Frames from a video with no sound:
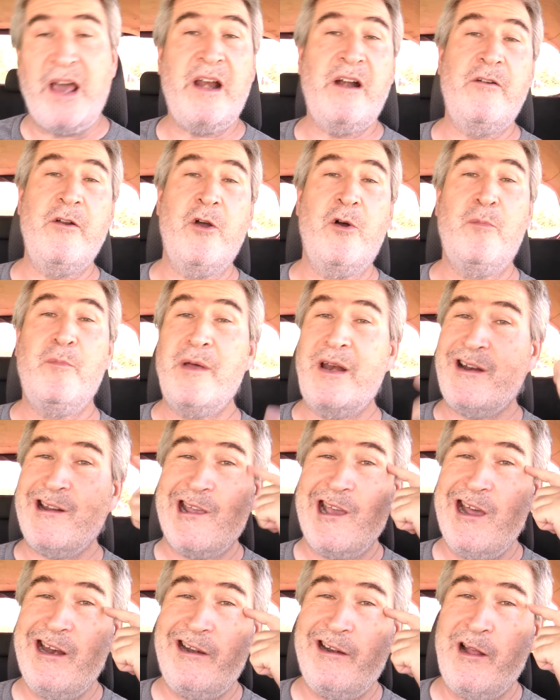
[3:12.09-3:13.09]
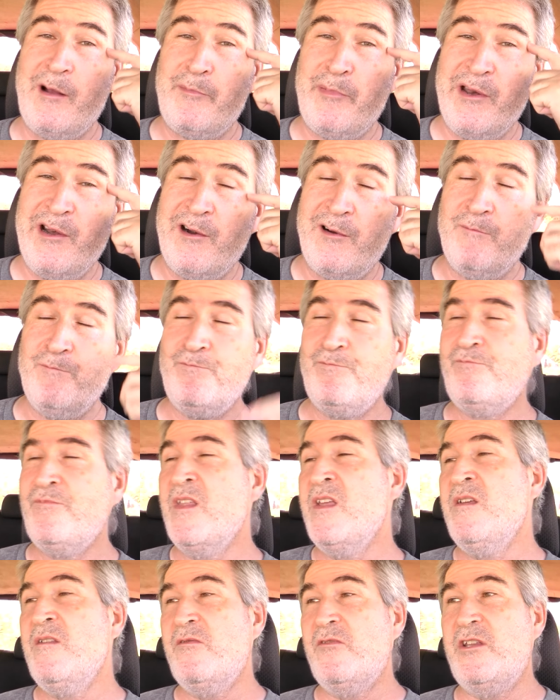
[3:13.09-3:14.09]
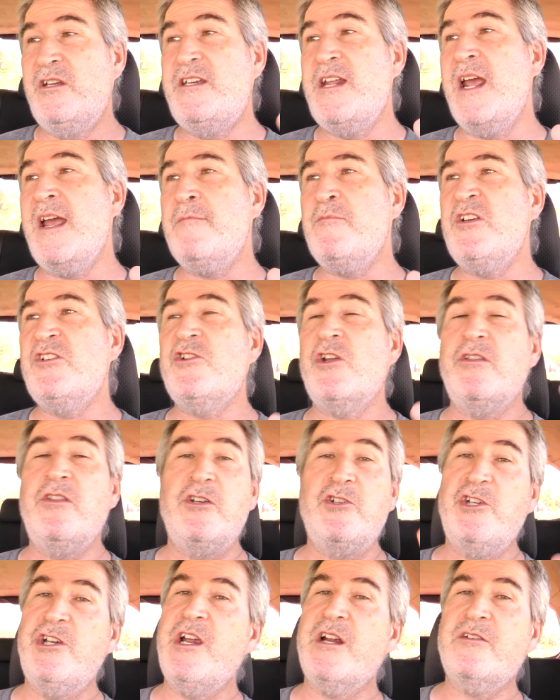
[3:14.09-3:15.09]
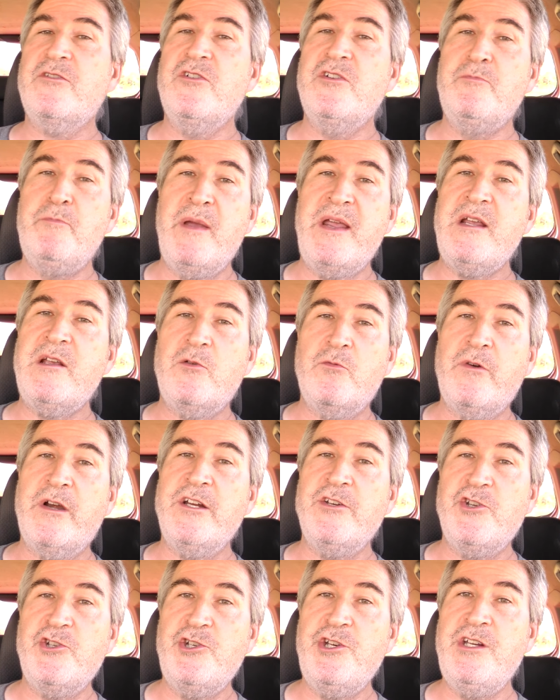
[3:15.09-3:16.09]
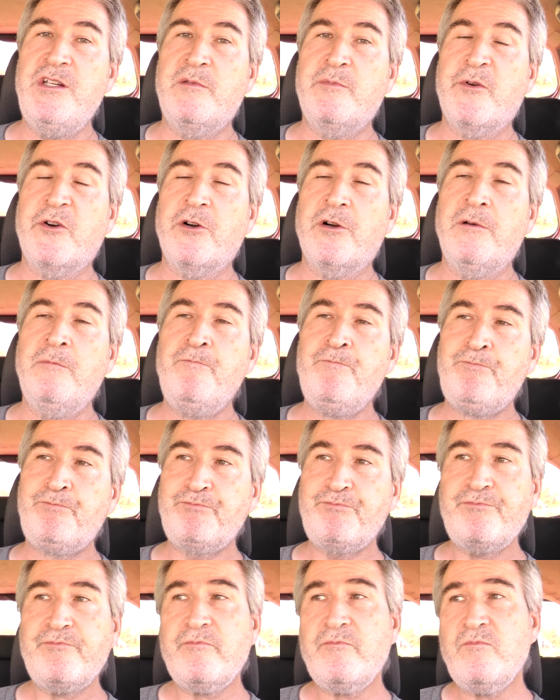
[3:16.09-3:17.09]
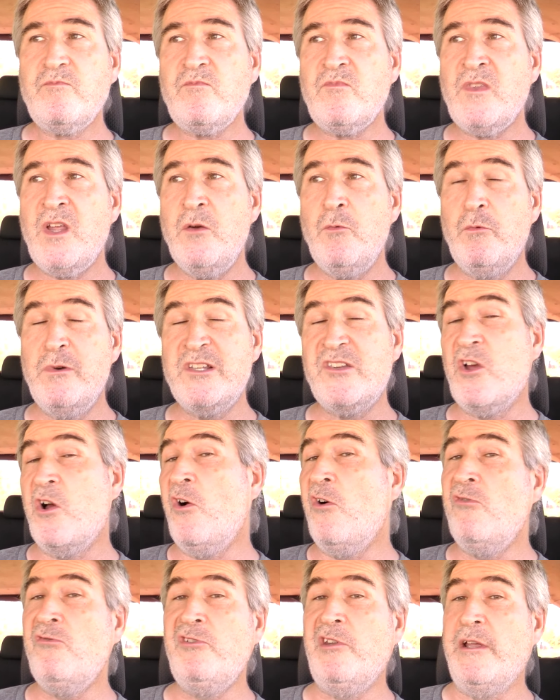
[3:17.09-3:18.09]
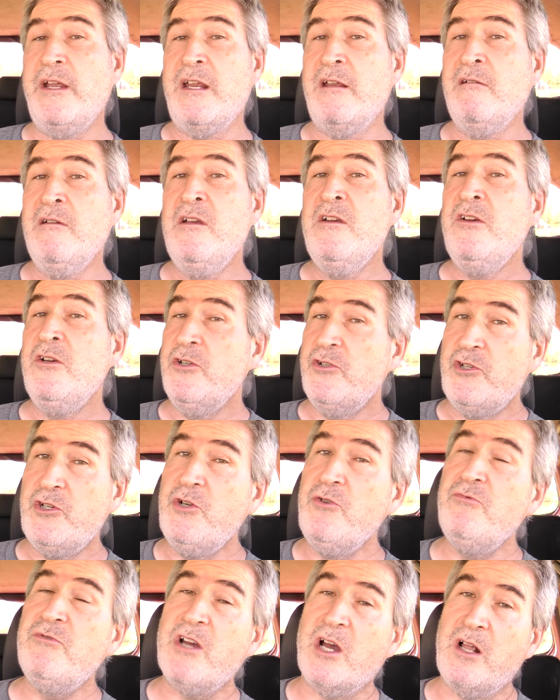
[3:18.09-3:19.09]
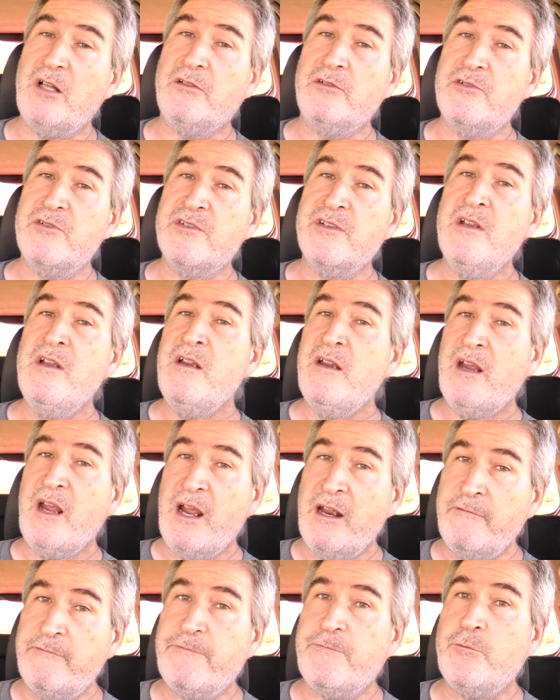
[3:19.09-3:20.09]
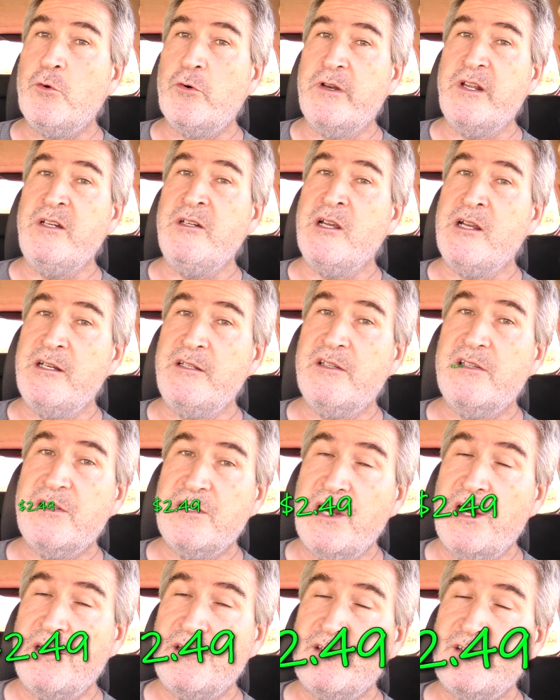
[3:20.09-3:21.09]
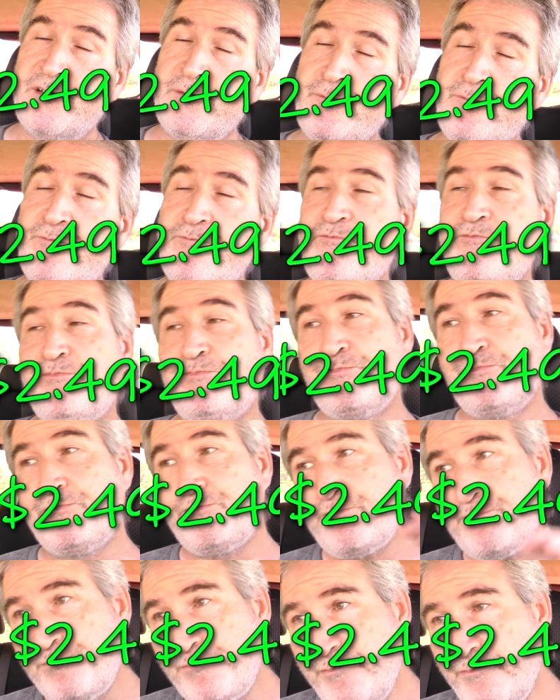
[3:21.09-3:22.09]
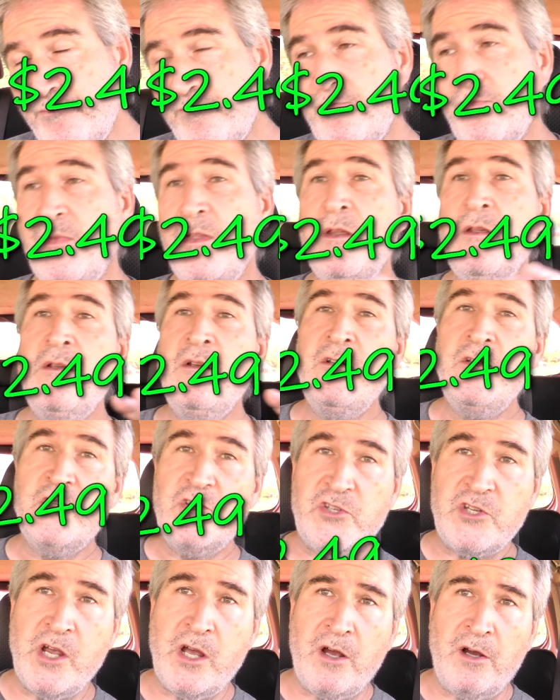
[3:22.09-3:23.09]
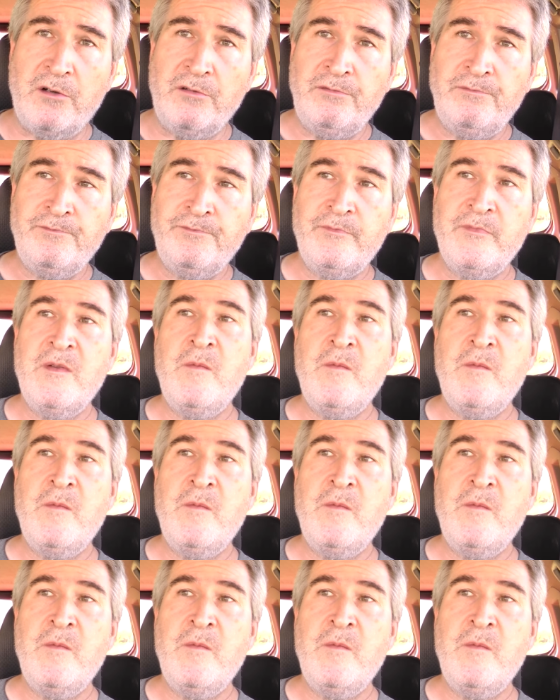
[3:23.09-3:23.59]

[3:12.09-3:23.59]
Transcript: I don't know, but I got it up here. The damage on the Checkers Bacon Ranch Cheeseburger was only $2.49. So,